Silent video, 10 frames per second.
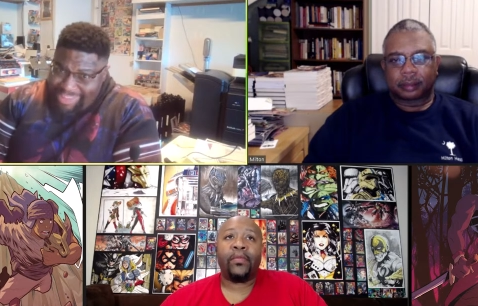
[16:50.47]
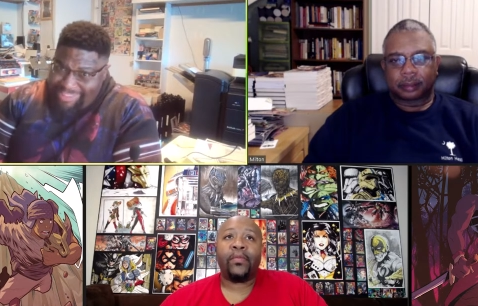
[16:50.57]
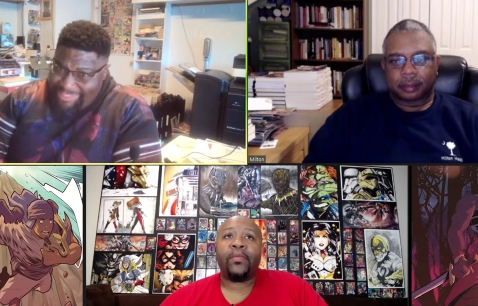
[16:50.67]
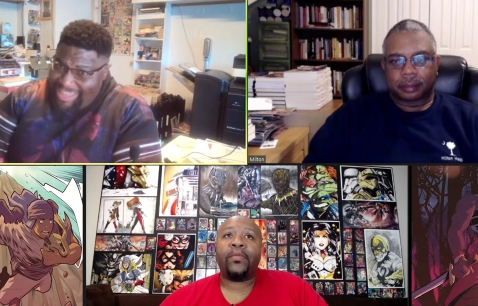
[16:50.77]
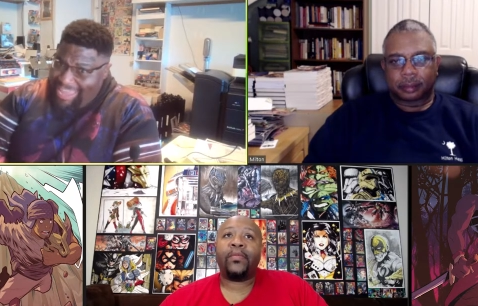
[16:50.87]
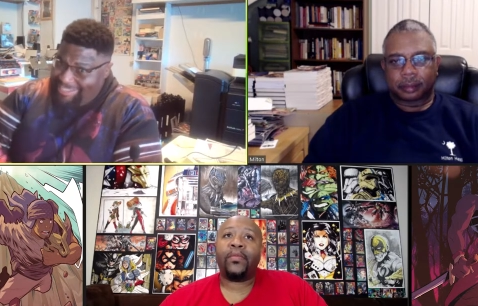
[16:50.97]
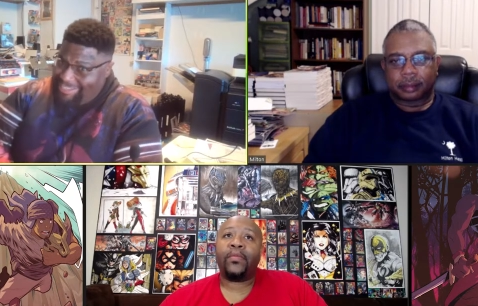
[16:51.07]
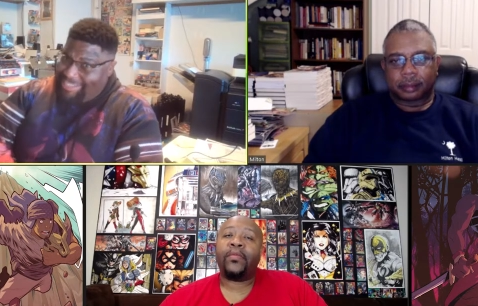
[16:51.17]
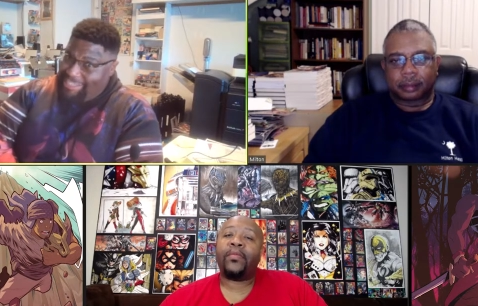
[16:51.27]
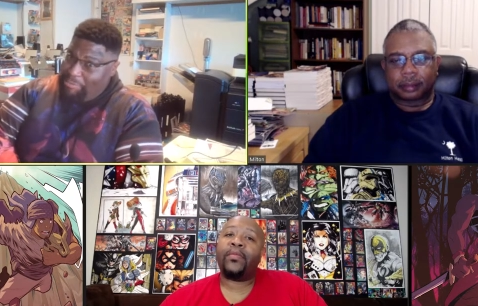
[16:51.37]
Speaker 1: that
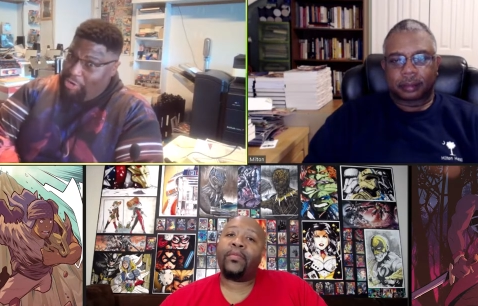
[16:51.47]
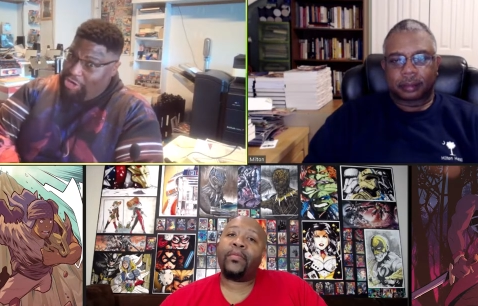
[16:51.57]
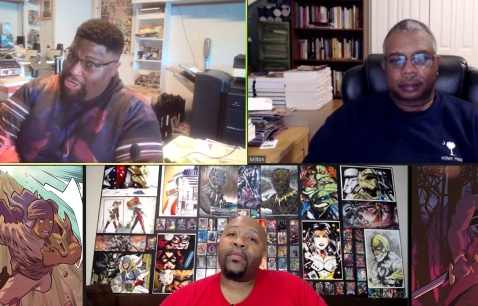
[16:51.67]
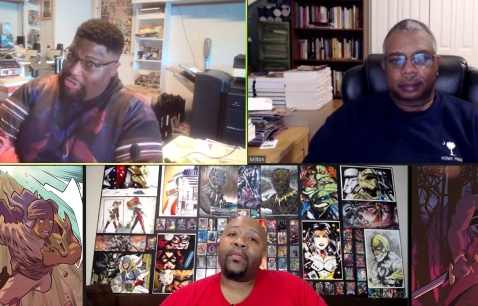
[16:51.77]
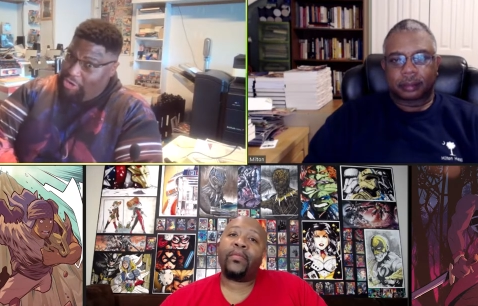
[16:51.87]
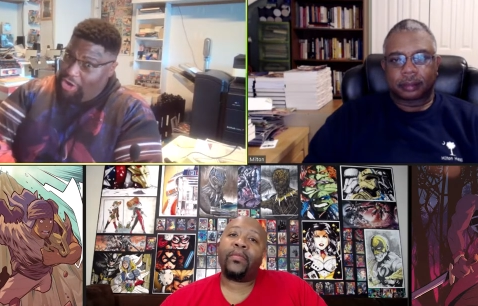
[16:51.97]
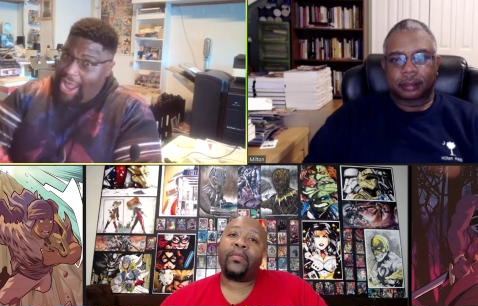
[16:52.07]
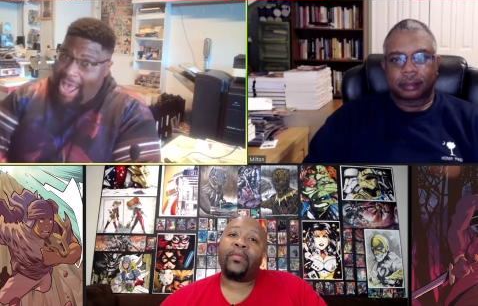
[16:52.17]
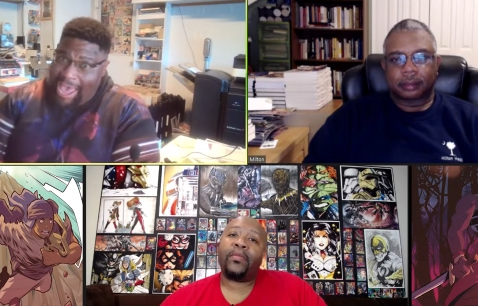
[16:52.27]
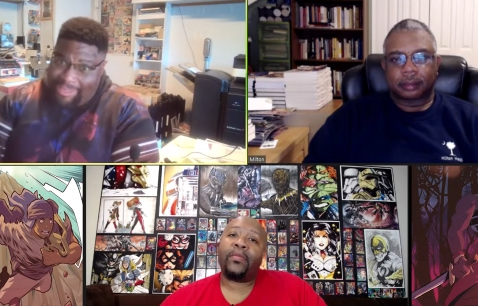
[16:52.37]
glimmer in her
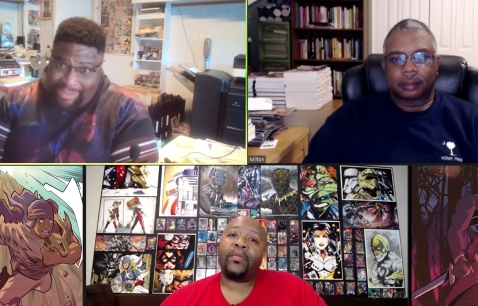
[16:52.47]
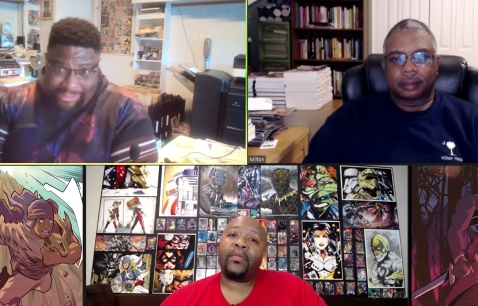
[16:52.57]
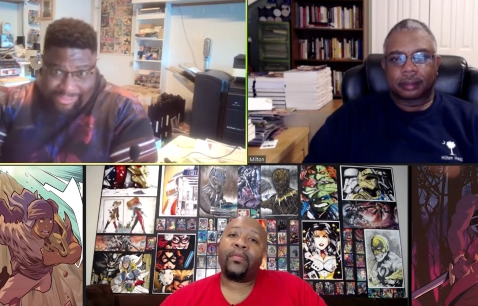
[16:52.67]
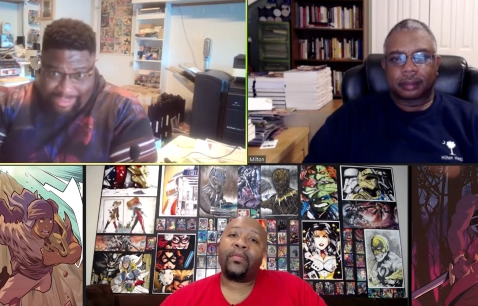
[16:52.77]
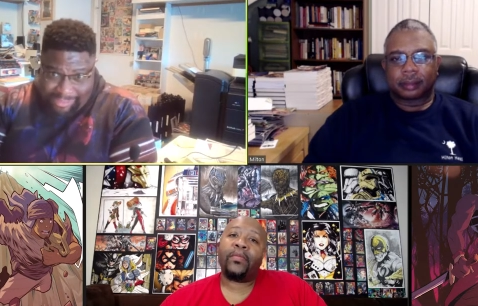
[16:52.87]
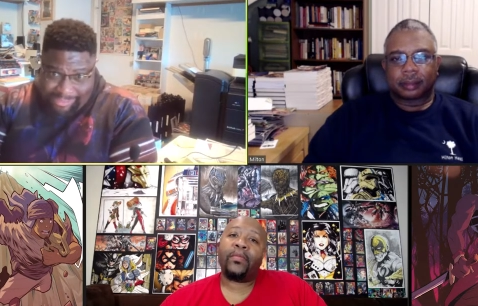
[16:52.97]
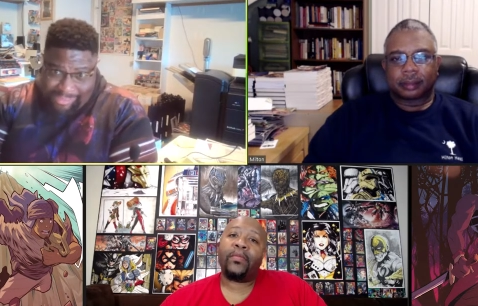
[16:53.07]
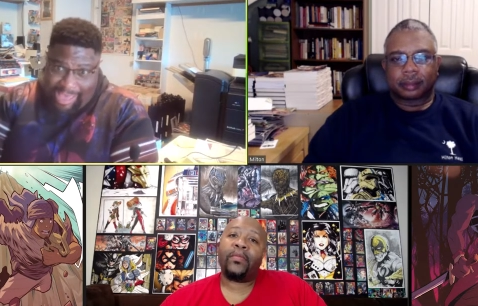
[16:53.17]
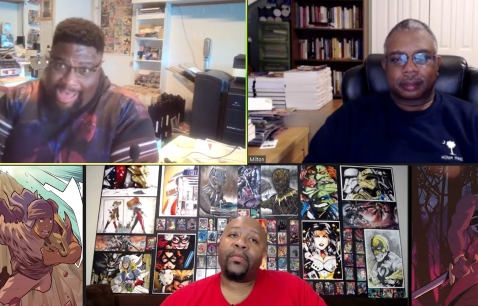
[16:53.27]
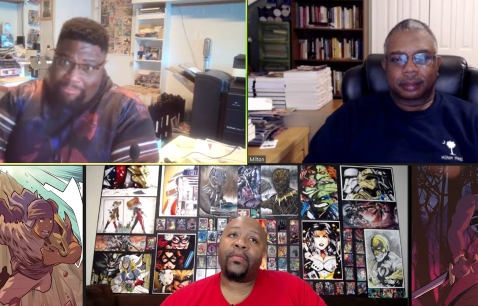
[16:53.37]
eye that
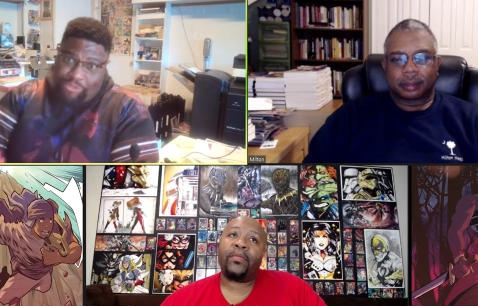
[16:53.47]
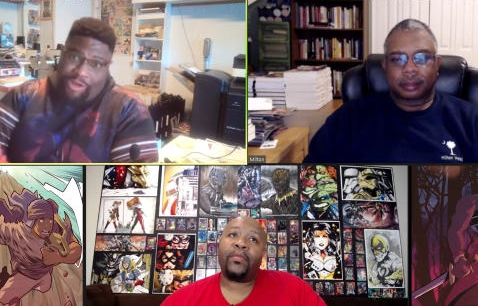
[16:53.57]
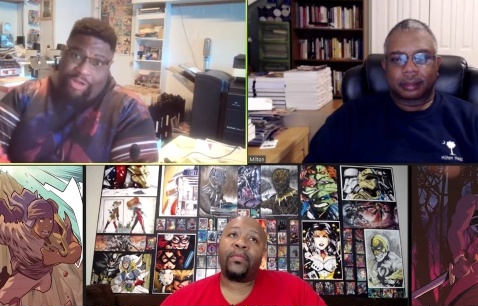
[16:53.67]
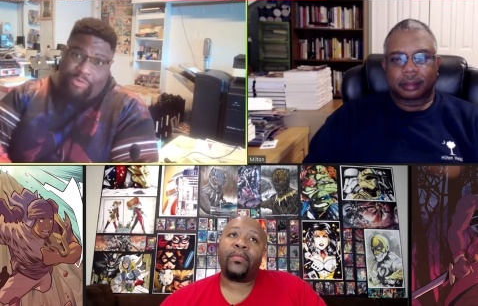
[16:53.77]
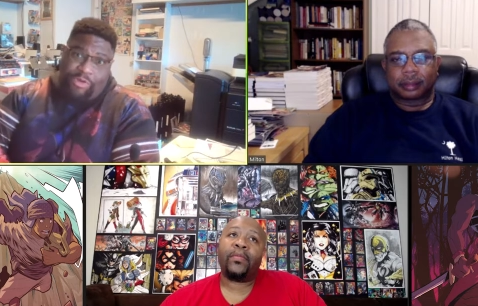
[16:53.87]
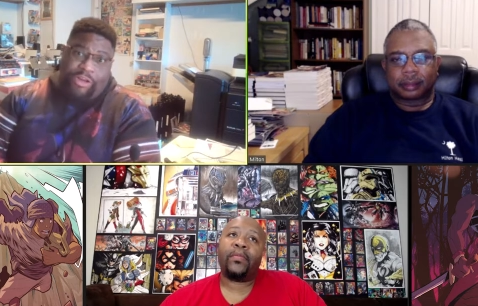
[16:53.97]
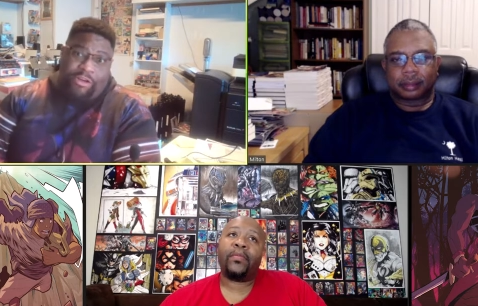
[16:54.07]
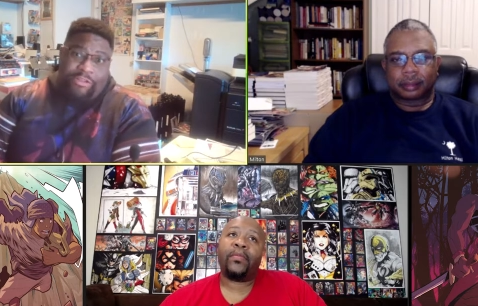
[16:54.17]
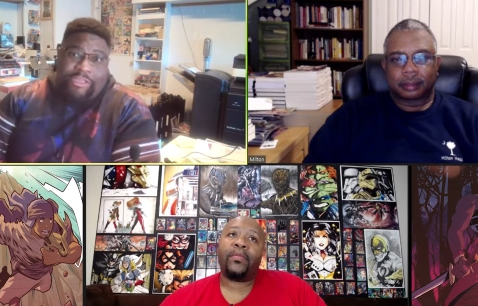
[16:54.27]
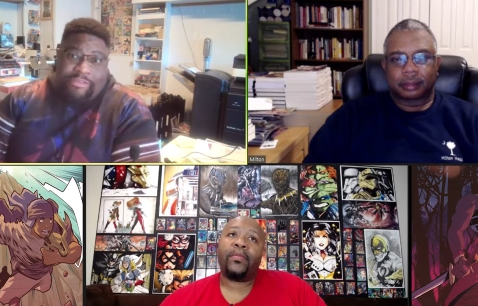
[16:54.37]
says, "I'm trying to run
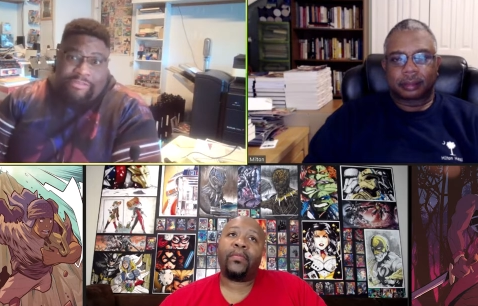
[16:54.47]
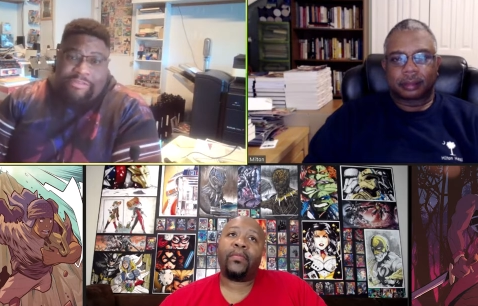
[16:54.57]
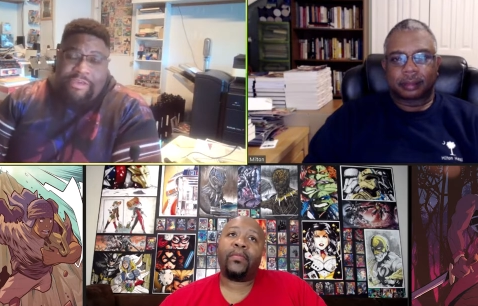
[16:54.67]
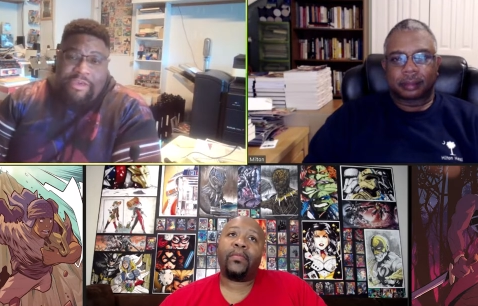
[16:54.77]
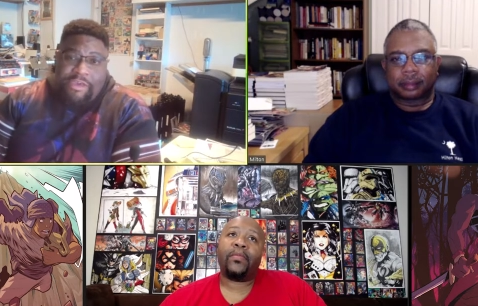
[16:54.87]
all this."